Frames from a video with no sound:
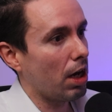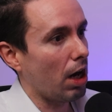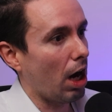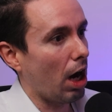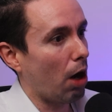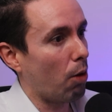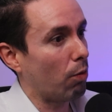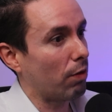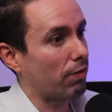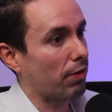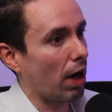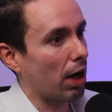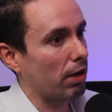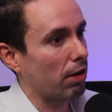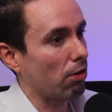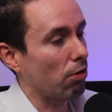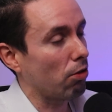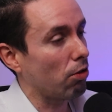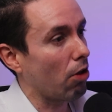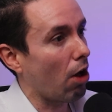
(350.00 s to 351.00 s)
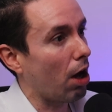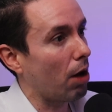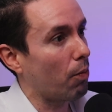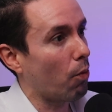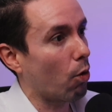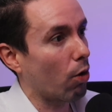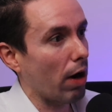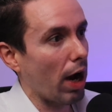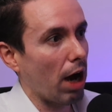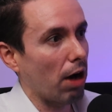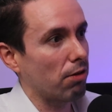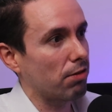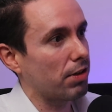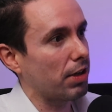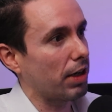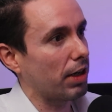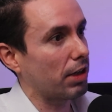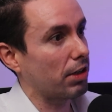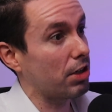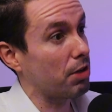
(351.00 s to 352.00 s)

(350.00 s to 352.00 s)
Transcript: We've got a lot more housing